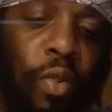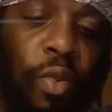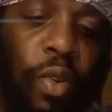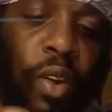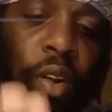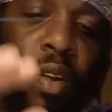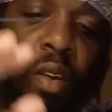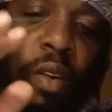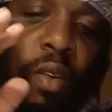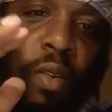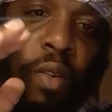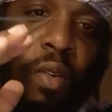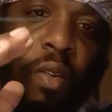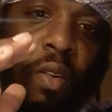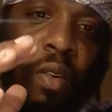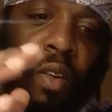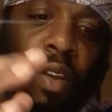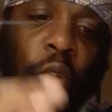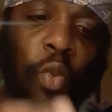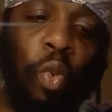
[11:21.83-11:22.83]
and
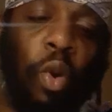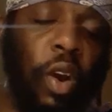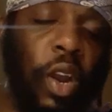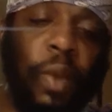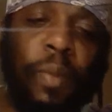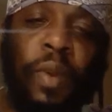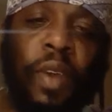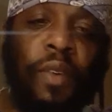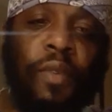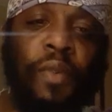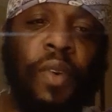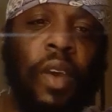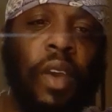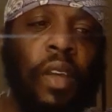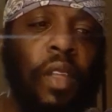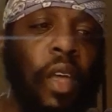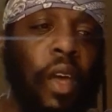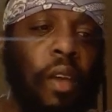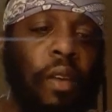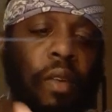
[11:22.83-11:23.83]
your work can be in
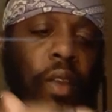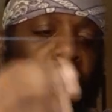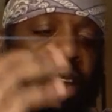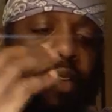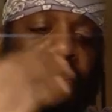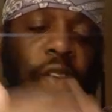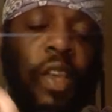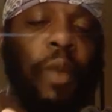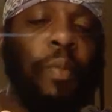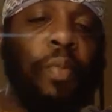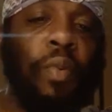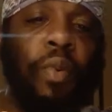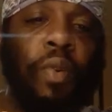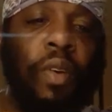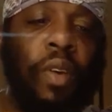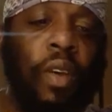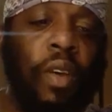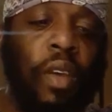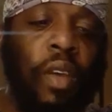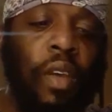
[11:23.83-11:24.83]
vain. Like an example,
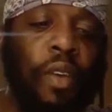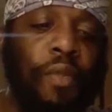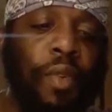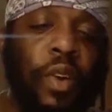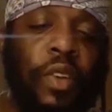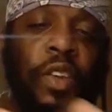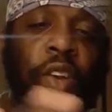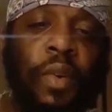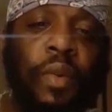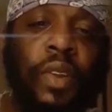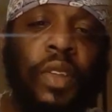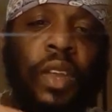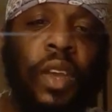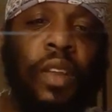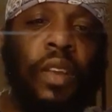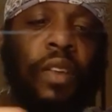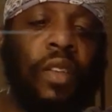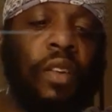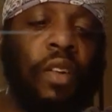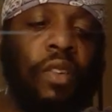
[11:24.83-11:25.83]
First
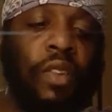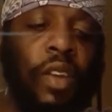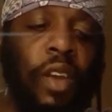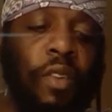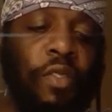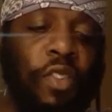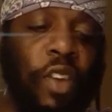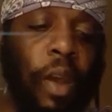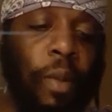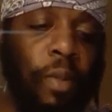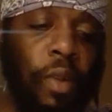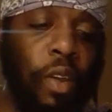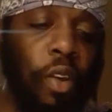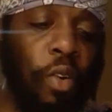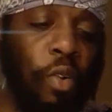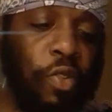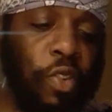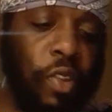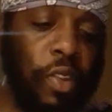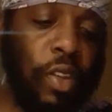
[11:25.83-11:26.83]
Corinthians the 13th chapter
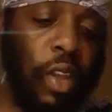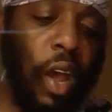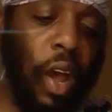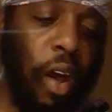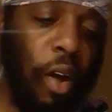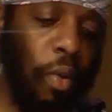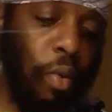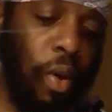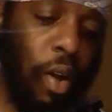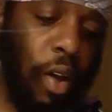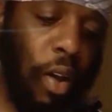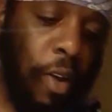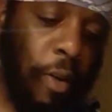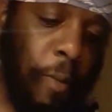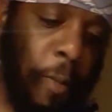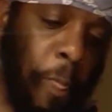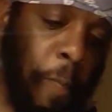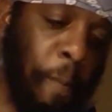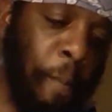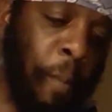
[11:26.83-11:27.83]
goes into how
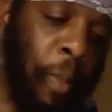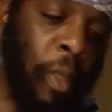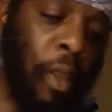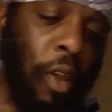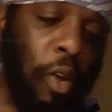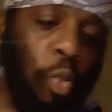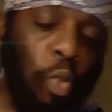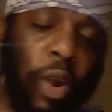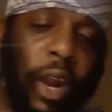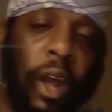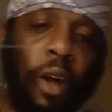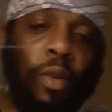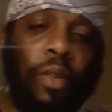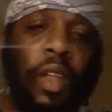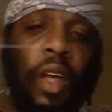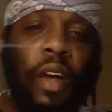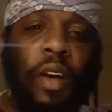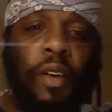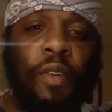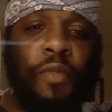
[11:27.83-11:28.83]
without
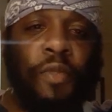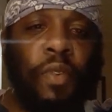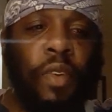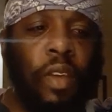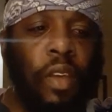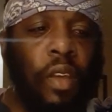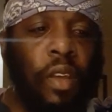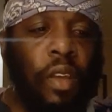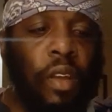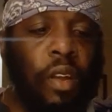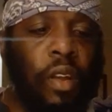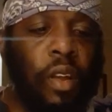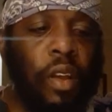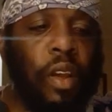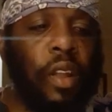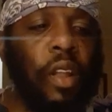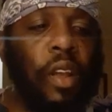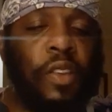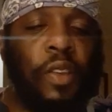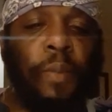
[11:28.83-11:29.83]
love,
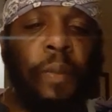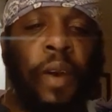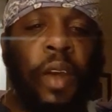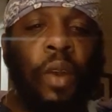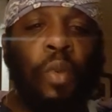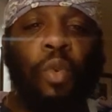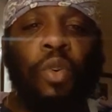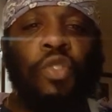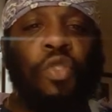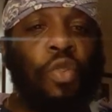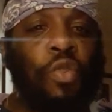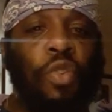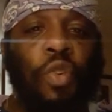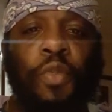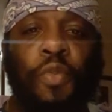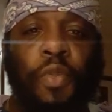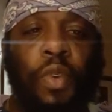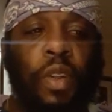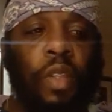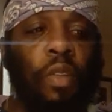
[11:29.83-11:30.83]
it doesn't matter what you do
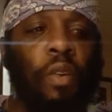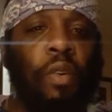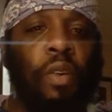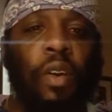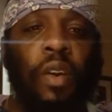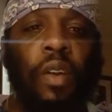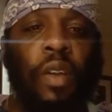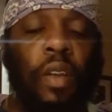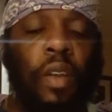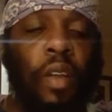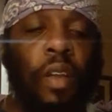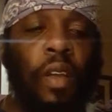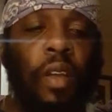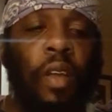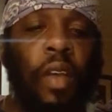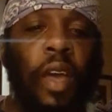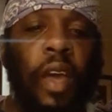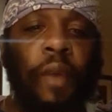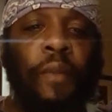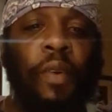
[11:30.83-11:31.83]
for the Lord,
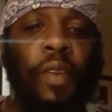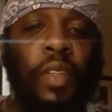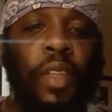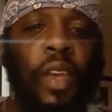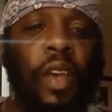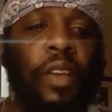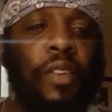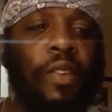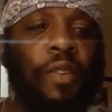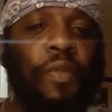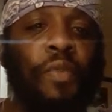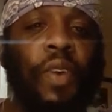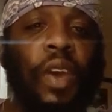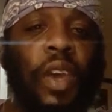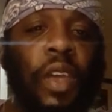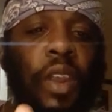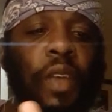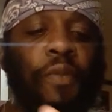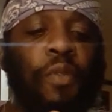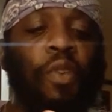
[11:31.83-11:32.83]
everything is in
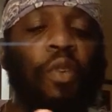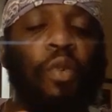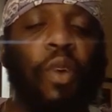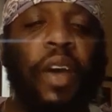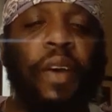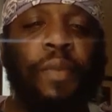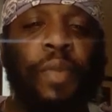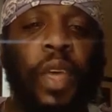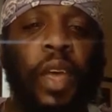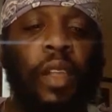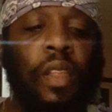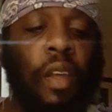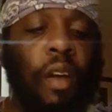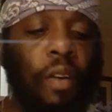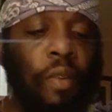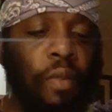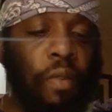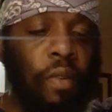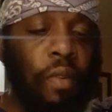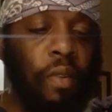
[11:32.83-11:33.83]
vain if you don't have that
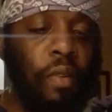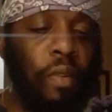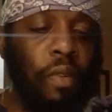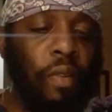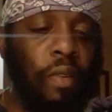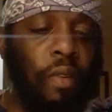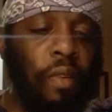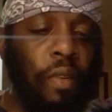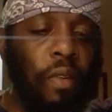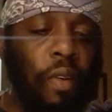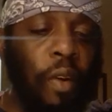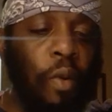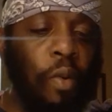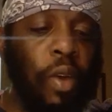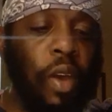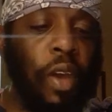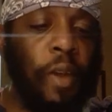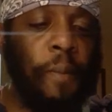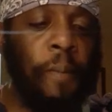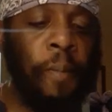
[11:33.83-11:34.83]
love.
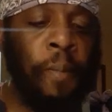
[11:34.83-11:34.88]
Okay,